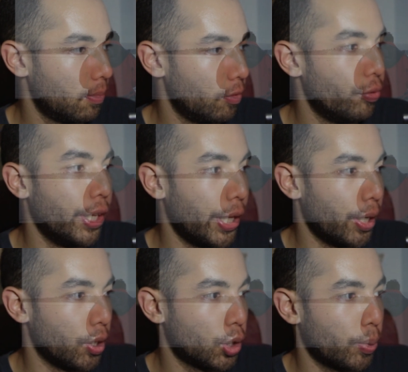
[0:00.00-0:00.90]

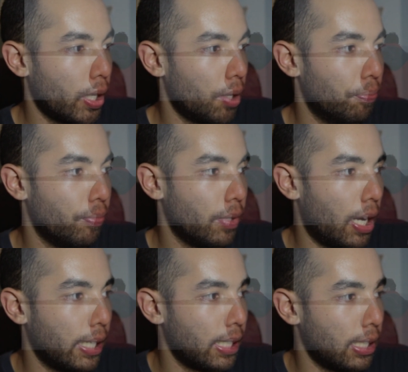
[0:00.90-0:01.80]
videos, where
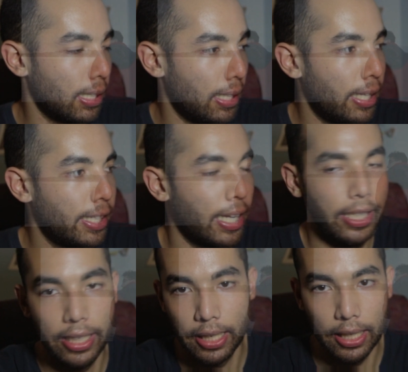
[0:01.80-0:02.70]
I can let the
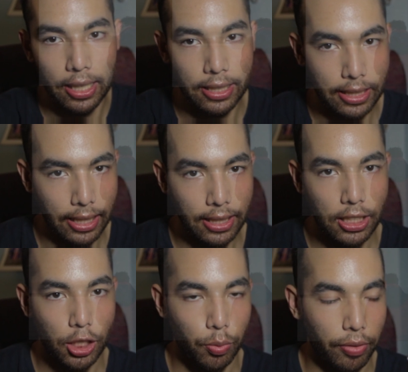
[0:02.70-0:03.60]
idea
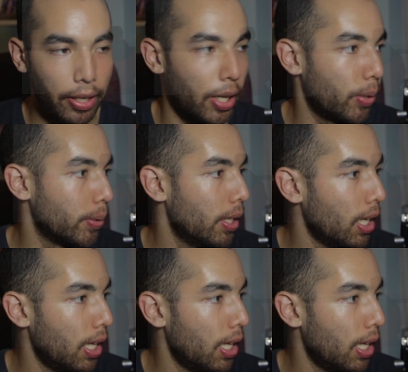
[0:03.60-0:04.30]
exist without